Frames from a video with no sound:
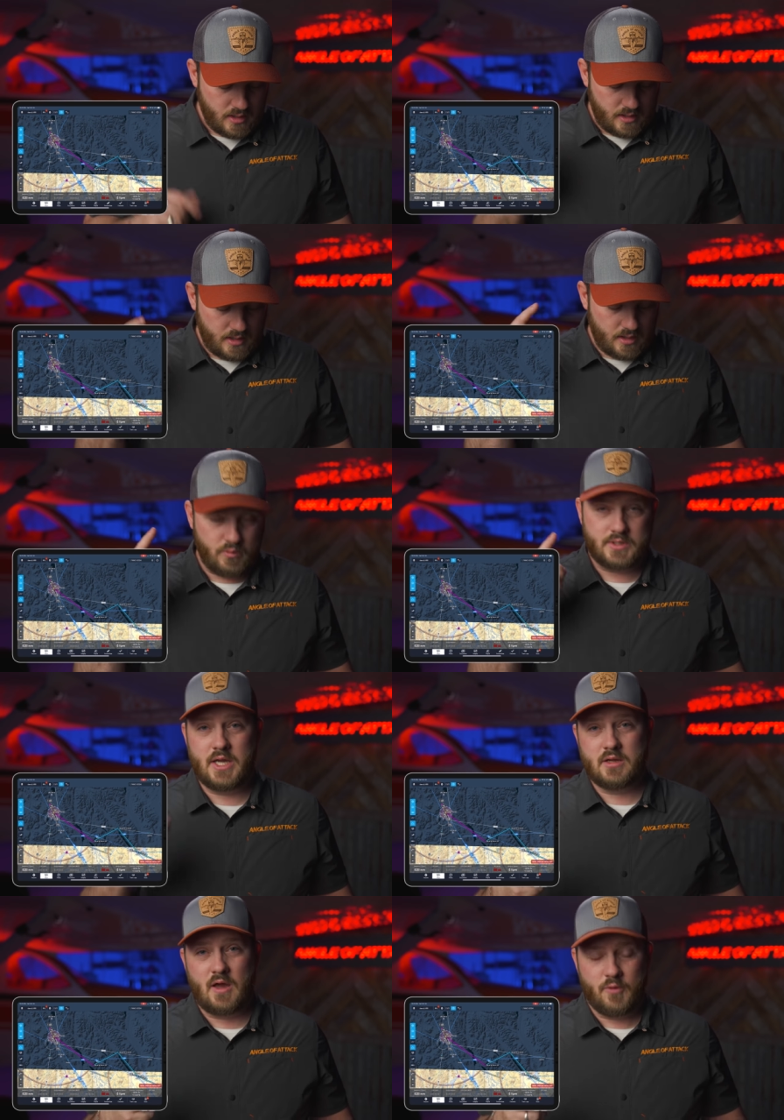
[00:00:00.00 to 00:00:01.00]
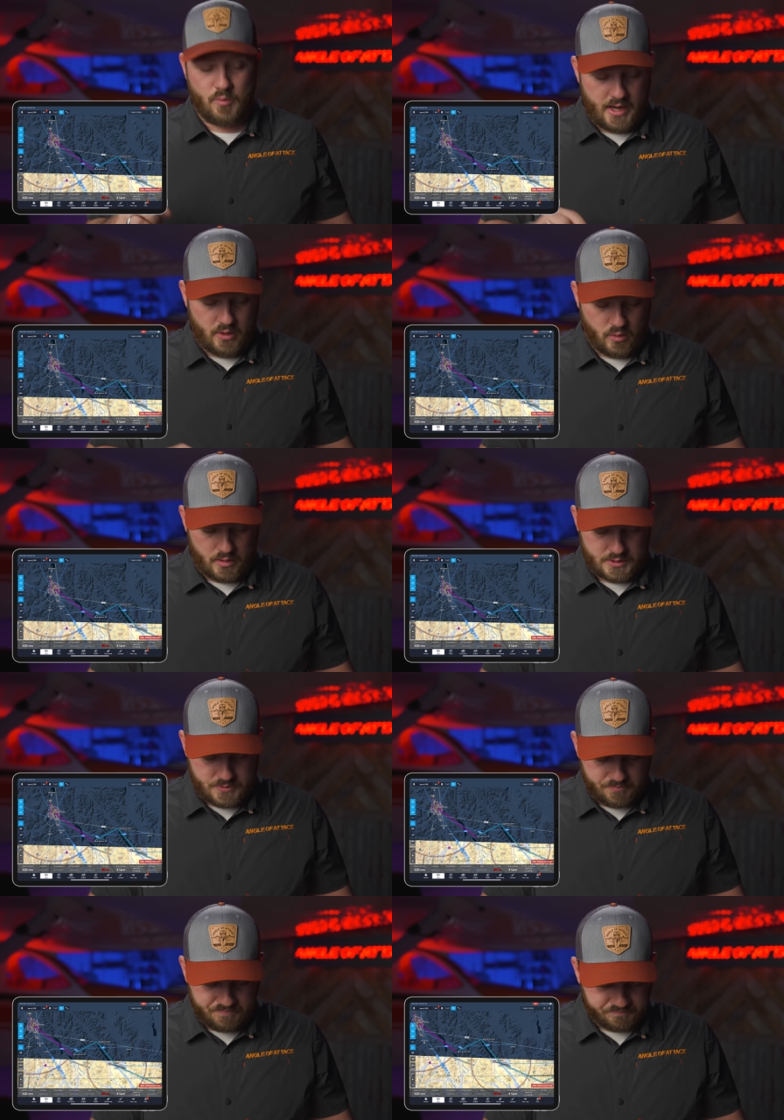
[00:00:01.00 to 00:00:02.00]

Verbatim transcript: uh, we take off from Whitehorse.